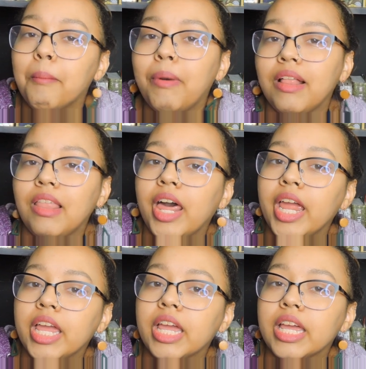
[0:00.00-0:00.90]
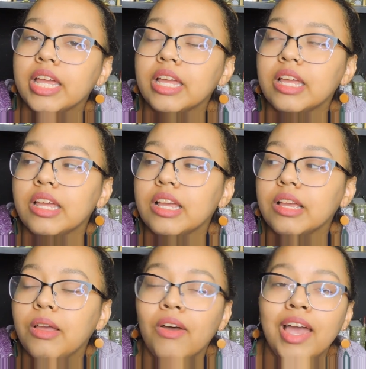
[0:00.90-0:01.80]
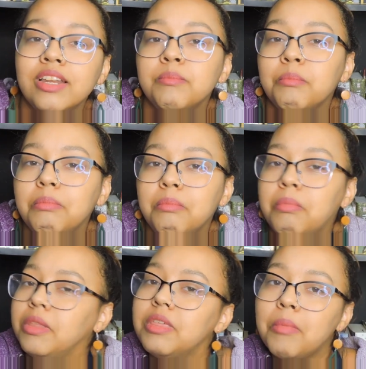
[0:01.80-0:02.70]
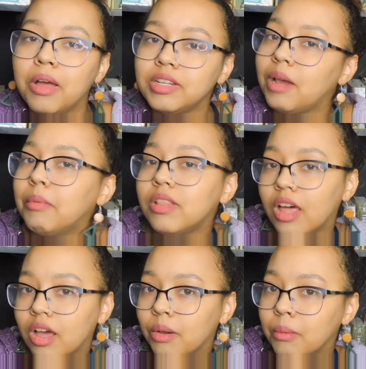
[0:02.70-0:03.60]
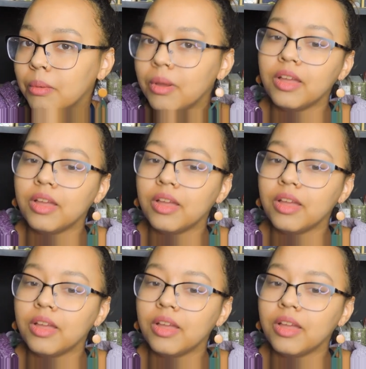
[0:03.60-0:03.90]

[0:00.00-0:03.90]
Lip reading: But like, go ahead and put them all down below.